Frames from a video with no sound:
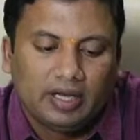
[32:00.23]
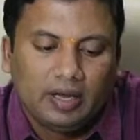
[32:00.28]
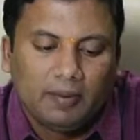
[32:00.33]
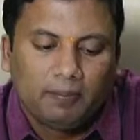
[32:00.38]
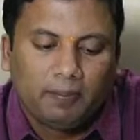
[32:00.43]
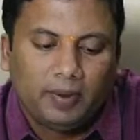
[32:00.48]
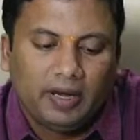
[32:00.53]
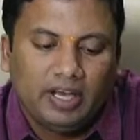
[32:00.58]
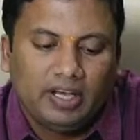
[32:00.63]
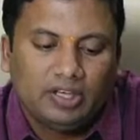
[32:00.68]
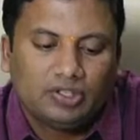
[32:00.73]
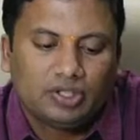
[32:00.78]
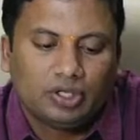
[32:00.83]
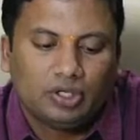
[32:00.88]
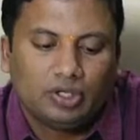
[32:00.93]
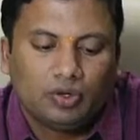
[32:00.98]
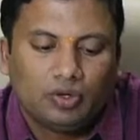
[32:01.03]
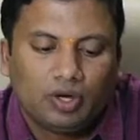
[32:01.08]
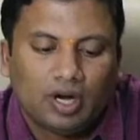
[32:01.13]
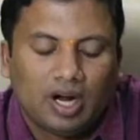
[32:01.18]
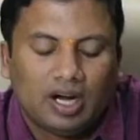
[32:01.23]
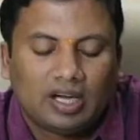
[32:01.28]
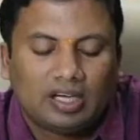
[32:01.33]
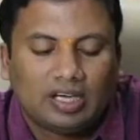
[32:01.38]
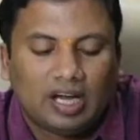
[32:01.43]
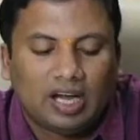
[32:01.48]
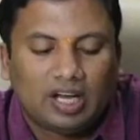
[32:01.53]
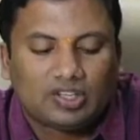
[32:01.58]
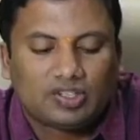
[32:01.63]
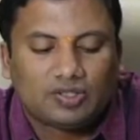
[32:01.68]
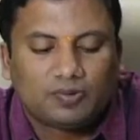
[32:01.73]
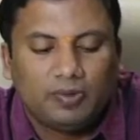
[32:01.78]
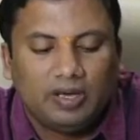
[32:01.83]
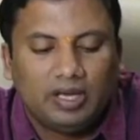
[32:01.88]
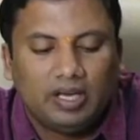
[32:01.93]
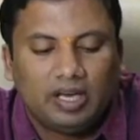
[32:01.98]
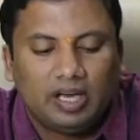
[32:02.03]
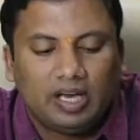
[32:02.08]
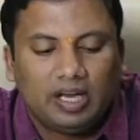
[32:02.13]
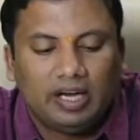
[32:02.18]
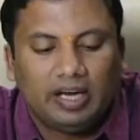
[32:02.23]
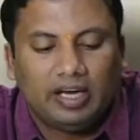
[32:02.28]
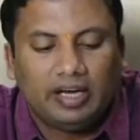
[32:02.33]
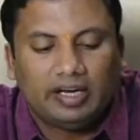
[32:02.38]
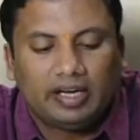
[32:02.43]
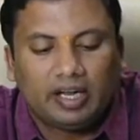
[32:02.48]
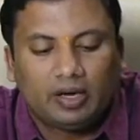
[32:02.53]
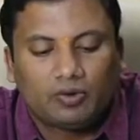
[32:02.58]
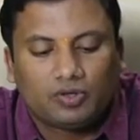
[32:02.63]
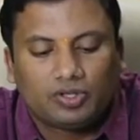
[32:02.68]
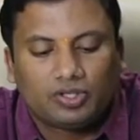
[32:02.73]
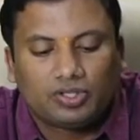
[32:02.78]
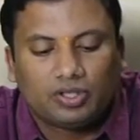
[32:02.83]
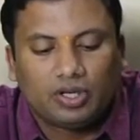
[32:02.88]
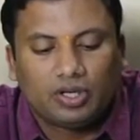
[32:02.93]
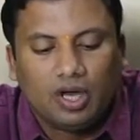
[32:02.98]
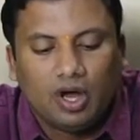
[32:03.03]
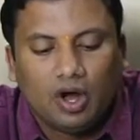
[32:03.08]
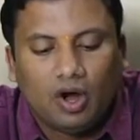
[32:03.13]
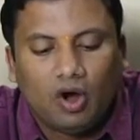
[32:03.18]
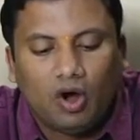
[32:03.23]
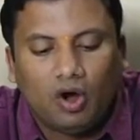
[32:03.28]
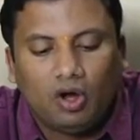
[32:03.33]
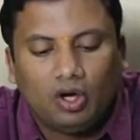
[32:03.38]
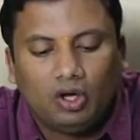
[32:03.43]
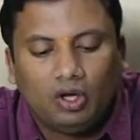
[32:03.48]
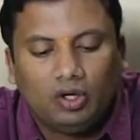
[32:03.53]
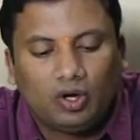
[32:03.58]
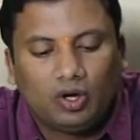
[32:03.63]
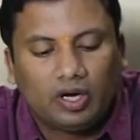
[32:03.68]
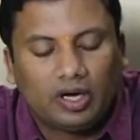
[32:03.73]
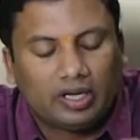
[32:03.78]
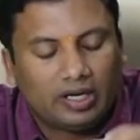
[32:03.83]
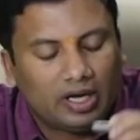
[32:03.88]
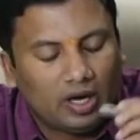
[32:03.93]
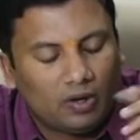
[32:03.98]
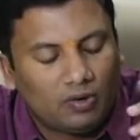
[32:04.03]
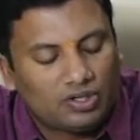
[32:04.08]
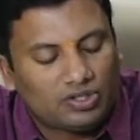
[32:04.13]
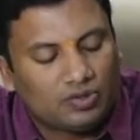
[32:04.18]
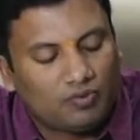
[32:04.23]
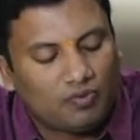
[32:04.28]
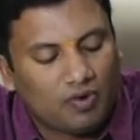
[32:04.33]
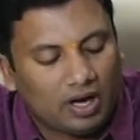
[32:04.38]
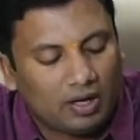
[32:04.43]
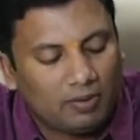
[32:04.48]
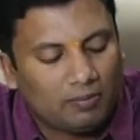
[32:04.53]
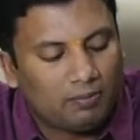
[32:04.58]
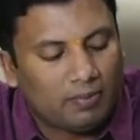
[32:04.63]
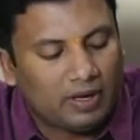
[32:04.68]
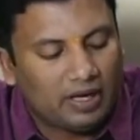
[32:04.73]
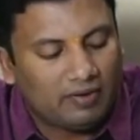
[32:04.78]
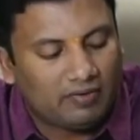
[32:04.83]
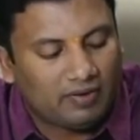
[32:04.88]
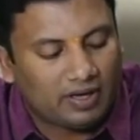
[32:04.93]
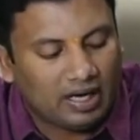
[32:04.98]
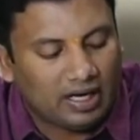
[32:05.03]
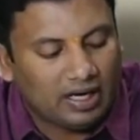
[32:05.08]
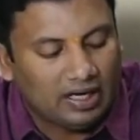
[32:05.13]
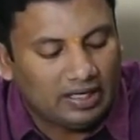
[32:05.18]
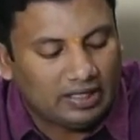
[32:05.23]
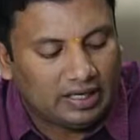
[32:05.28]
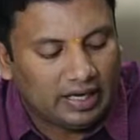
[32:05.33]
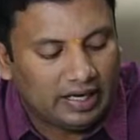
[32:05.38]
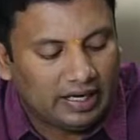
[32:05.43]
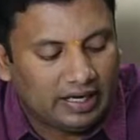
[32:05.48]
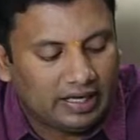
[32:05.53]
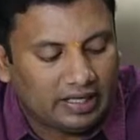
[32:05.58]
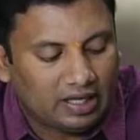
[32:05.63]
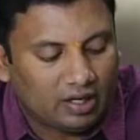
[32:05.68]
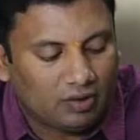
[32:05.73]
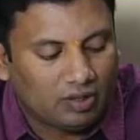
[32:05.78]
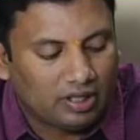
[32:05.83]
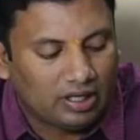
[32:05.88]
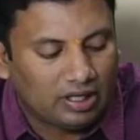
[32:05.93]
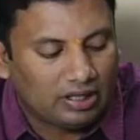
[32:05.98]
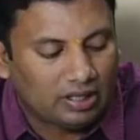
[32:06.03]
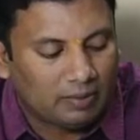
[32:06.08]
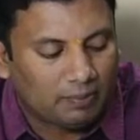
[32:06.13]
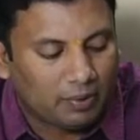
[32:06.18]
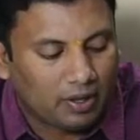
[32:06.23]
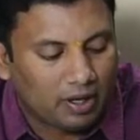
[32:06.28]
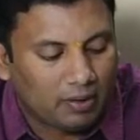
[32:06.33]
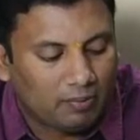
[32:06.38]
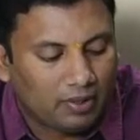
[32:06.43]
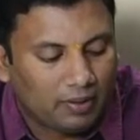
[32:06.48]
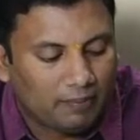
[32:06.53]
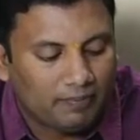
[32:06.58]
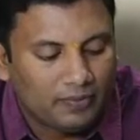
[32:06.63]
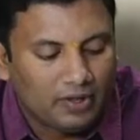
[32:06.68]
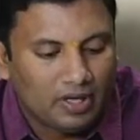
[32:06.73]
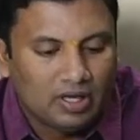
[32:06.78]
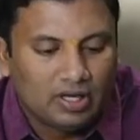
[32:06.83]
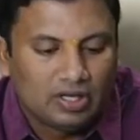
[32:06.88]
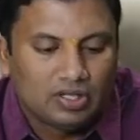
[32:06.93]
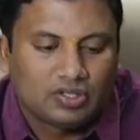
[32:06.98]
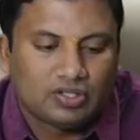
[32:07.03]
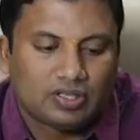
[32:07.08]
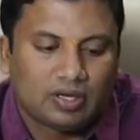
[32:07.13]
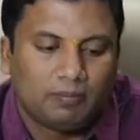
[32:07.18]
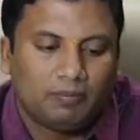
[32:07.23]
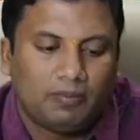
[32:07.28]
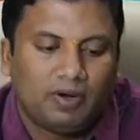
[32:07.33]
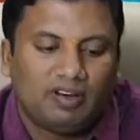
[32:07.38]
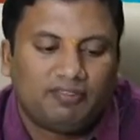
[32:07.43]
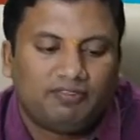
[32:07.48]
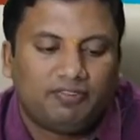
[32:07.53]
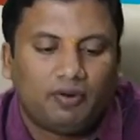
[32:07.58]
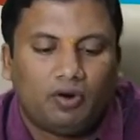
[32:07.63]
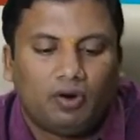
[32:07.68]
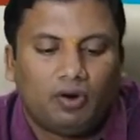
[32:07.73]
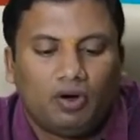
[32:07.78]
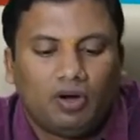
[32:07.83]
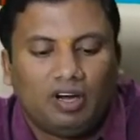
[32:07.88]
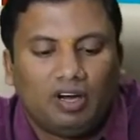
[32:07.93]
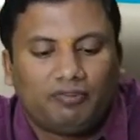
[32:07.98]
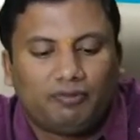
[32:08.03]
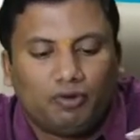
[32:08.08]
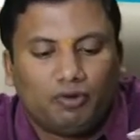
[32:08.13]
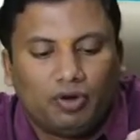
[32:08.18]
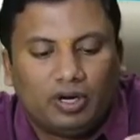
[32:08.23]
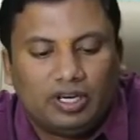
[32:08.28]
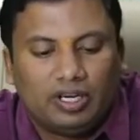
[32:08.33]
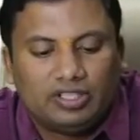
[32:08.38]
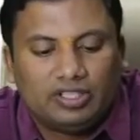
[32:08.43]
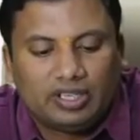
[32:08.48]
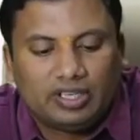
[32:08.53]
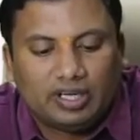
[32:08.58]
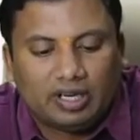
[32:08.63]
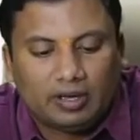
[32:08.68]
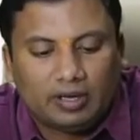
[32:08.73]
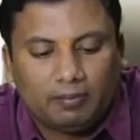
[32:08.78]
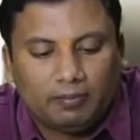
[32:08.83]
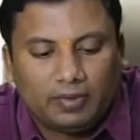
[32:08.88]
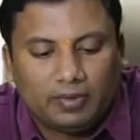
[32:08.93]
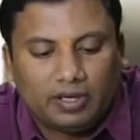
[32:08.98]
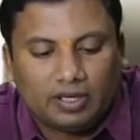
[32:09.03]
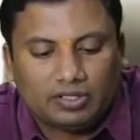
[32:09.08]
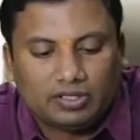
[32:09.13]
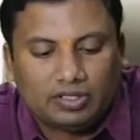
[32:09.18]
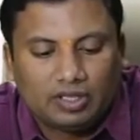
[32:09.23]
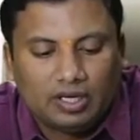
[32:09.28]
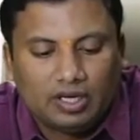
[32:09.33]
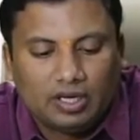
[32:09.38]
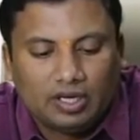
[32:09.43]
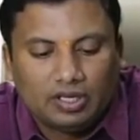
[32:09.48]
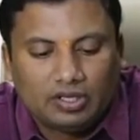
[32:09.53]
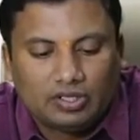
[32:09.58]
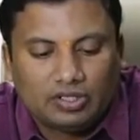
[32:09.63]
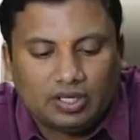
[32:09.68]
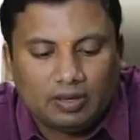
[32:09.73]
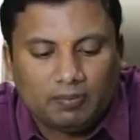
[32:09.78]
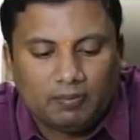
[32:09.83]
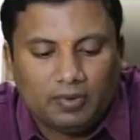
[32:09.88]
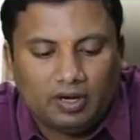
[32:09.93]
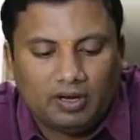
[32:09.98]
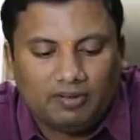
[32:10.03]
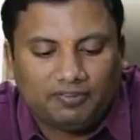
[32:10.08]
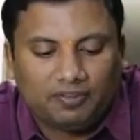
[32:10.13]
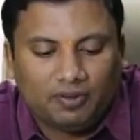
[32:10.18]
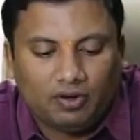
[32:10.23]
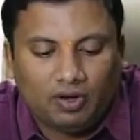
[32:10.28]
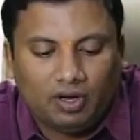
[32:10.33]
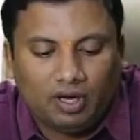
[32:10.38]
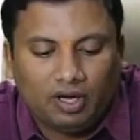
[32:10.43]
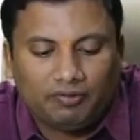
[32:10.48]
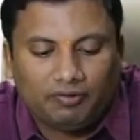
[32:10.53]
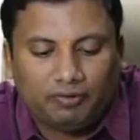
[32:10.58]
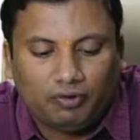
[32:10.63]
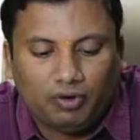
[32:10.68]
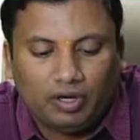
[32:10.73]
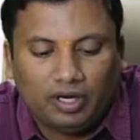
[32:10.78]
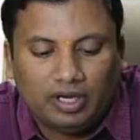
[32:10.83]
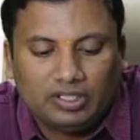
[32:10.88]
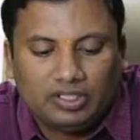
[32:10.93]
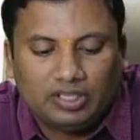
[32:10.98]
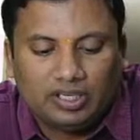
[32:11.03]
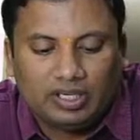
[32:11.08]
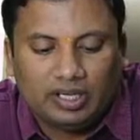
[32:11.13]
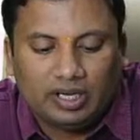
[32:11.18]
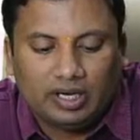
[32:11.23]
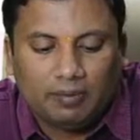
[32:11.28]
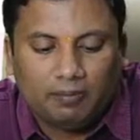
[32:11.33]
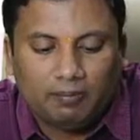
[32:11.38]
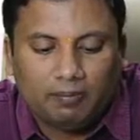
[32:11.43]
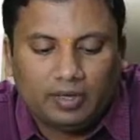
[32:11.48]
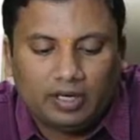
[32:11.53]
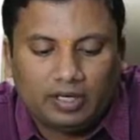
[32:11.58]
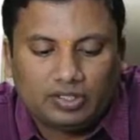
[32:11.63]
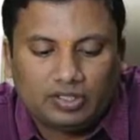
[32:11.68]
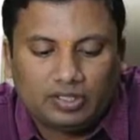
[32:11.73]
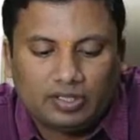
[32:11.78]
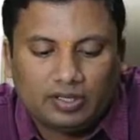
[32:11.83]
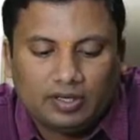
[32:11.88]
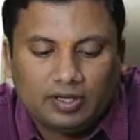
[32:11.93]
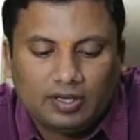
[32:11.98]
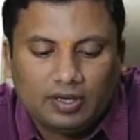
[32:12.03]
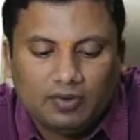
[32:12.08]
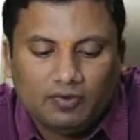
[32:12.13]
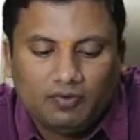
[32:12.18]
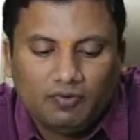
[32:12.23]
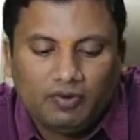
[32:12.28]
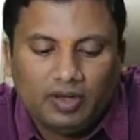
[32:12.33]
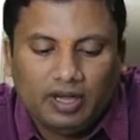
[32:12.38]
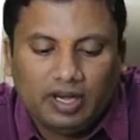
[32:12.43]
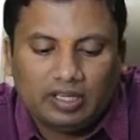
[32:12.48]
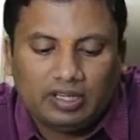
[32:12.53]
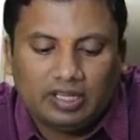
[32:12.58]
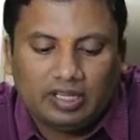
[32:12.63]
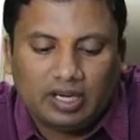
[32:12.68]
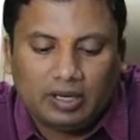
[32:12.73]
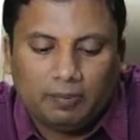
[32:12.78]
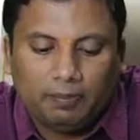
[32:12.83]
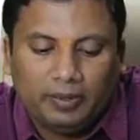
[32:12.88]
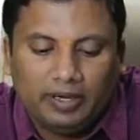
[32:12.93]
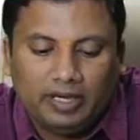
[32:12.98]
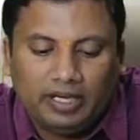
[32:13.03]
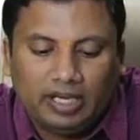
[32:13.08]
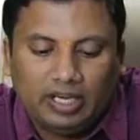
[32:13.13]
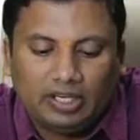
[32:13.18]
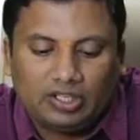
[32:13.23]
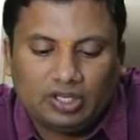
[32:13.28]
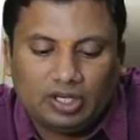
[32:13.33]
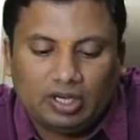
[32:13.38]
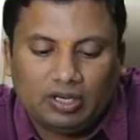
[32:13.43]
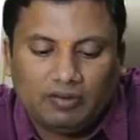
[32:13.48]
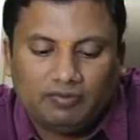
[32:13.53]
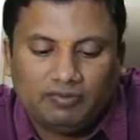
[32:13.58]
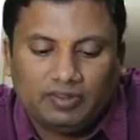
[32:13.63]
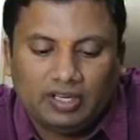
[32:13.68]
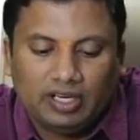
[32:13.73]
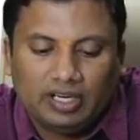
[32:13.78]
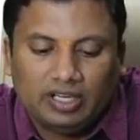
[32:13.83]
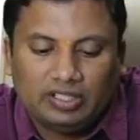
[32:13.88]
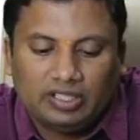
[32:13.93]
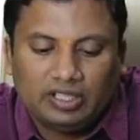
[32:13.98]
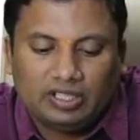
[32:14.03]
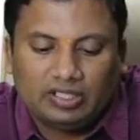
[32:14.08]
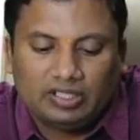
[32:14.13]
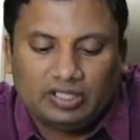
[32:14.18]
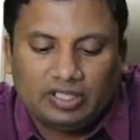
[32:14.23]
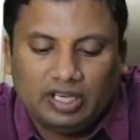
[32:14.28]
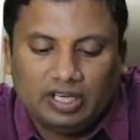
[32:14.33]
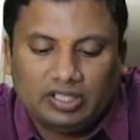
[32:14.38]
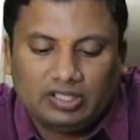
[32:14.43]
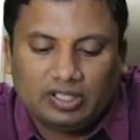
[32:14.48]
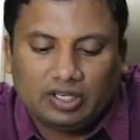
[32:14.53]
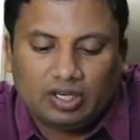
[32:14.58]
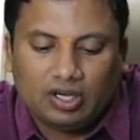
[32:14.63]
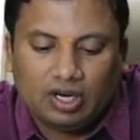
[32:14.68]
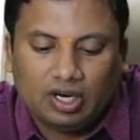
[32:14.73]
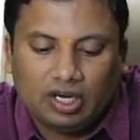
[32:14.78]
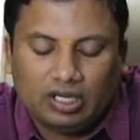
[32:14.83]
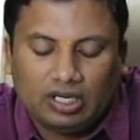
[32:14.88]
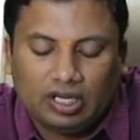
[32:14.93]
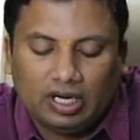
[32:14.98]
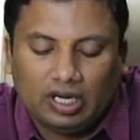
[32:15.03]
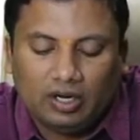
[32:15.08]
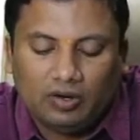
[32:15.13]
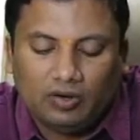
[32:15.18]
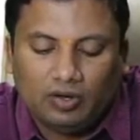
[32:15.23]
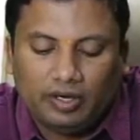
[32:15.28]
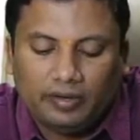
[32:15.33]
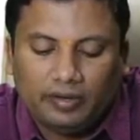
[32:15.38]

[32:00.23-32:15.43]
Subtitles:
please do not ask me any doubts. All your doubts, one by one, I'll take it out in the problem. Sum of all 4-digit numbers. Sum of all 4-digit numbers where the repetition of the digits is not allowed.